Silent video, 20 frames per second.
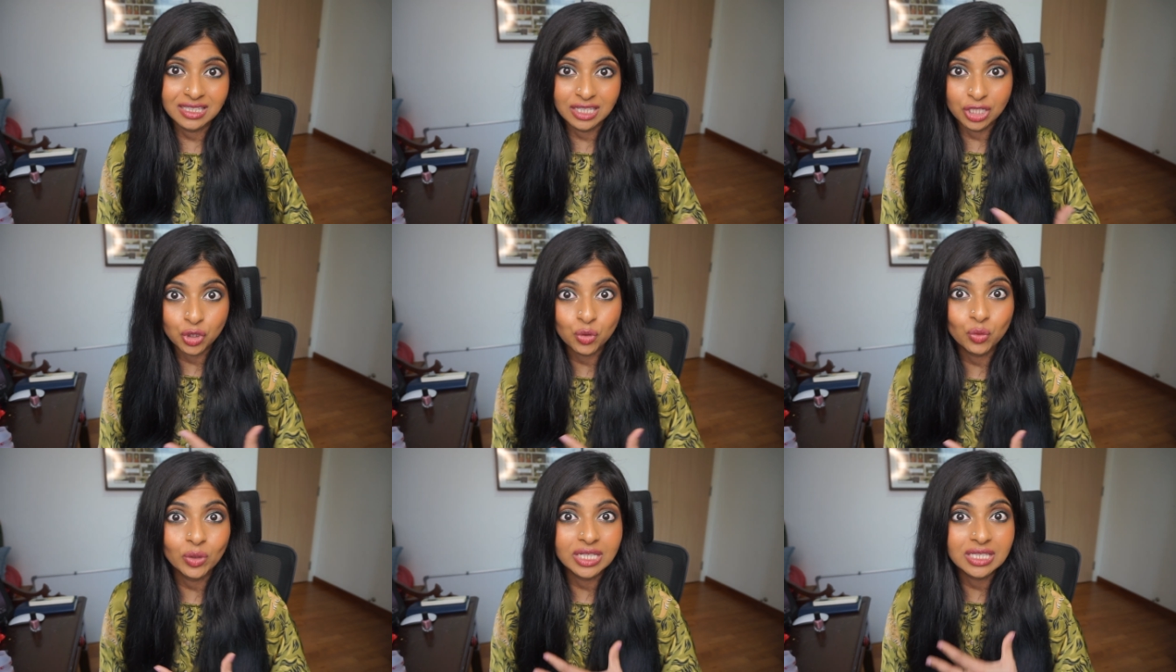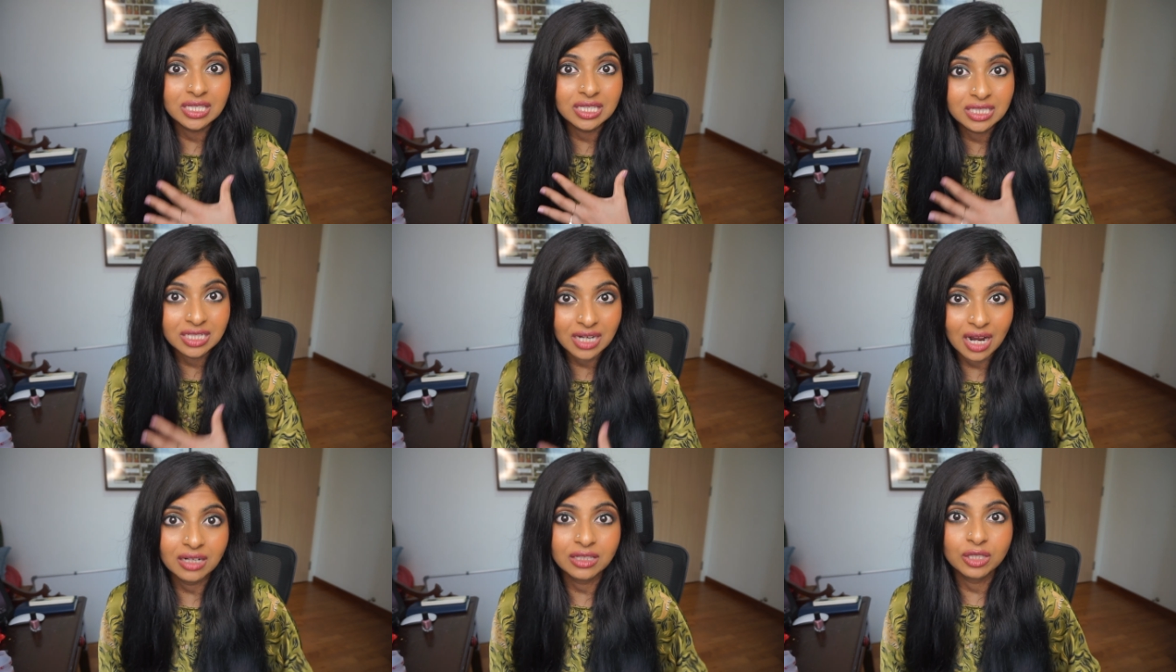then you can
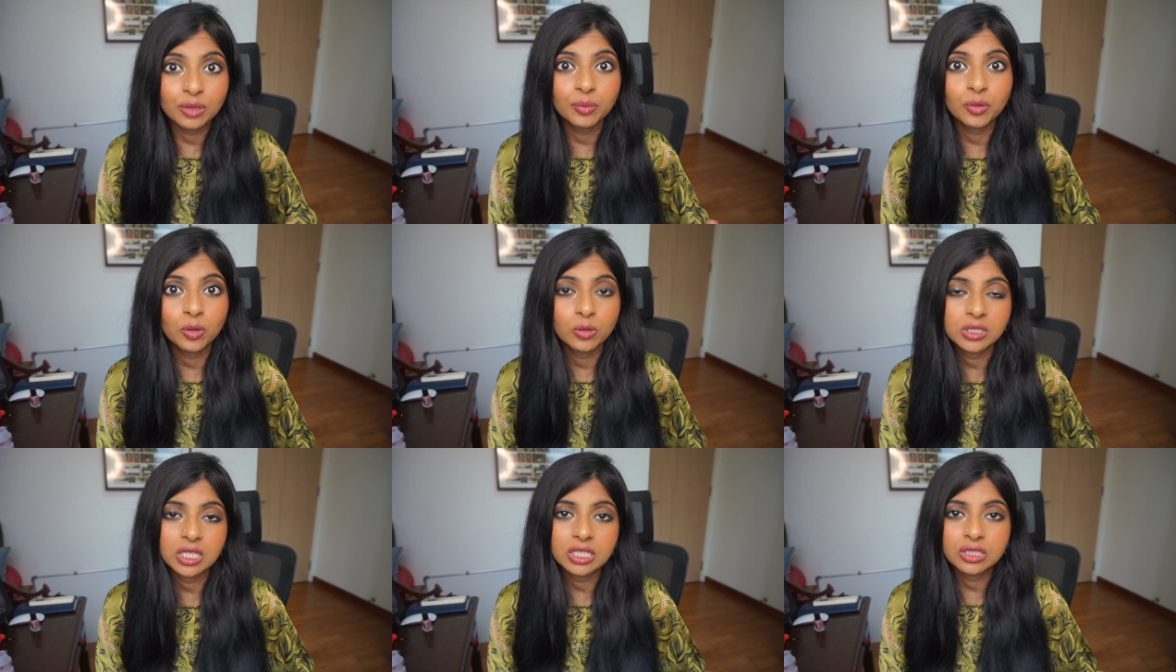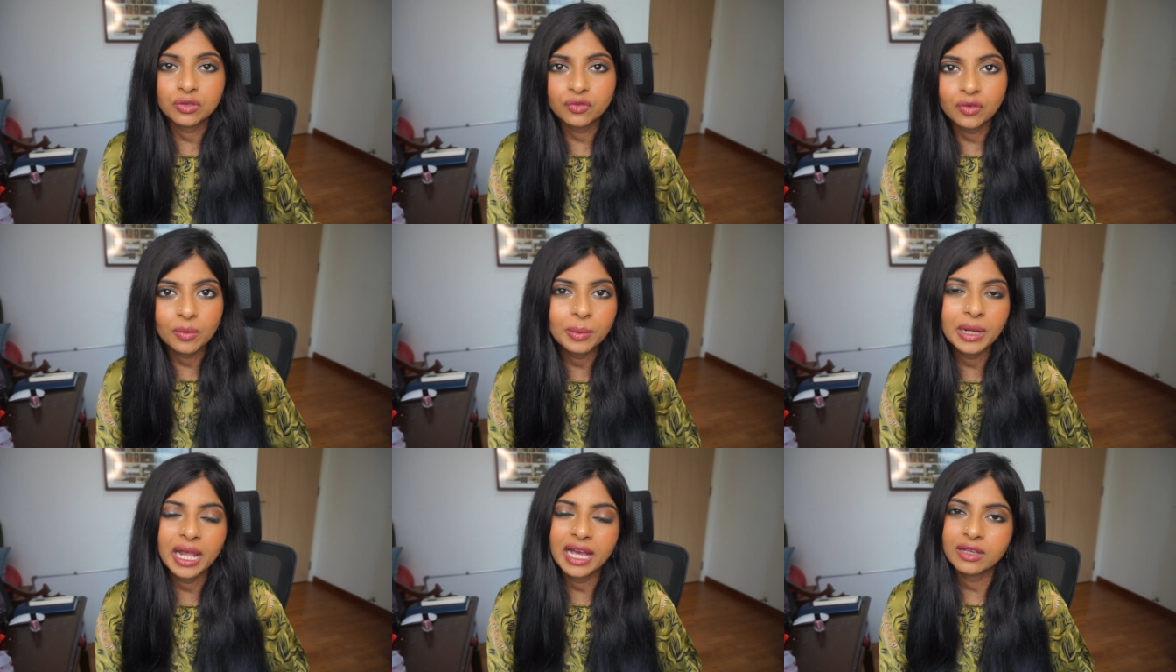start the process of
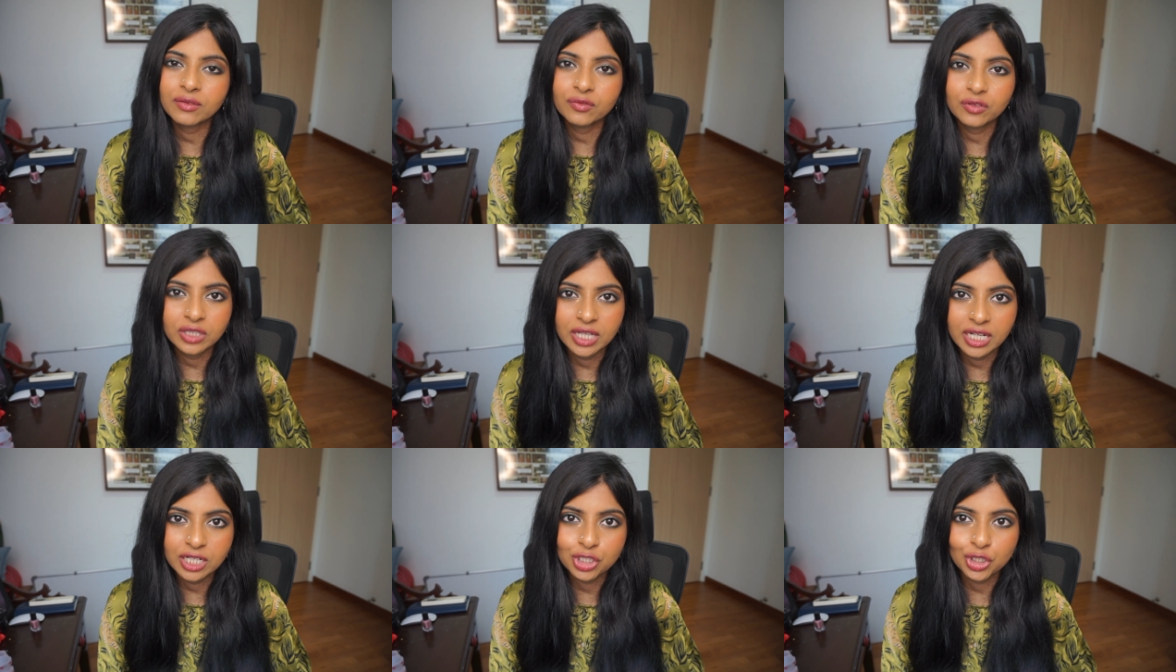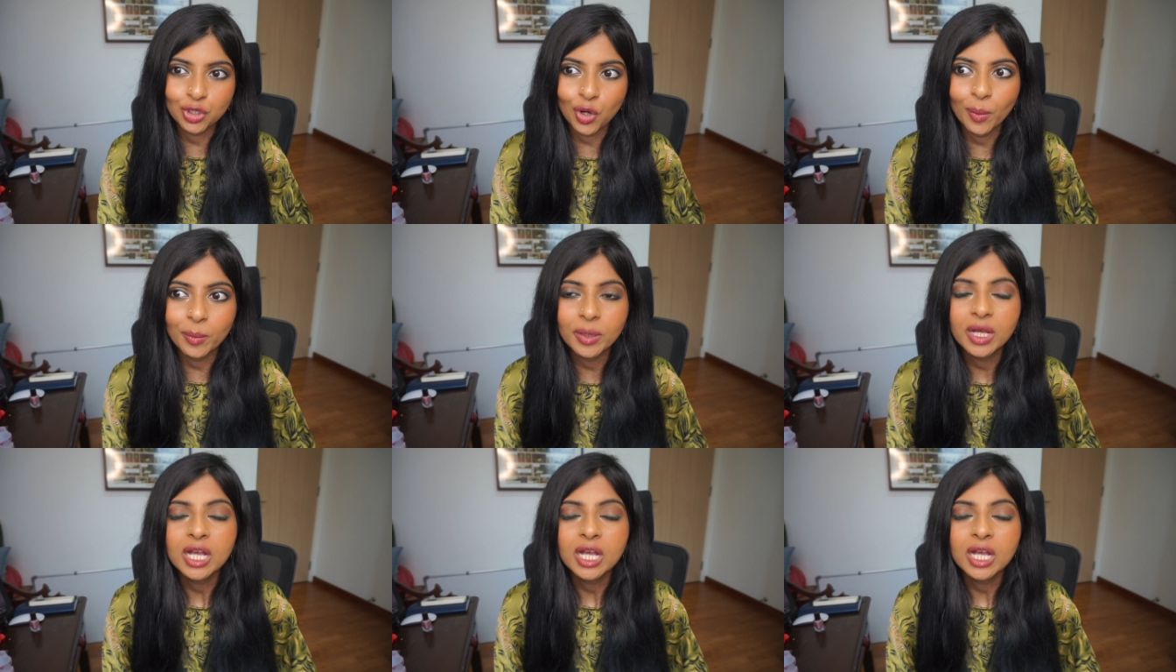applying for that job.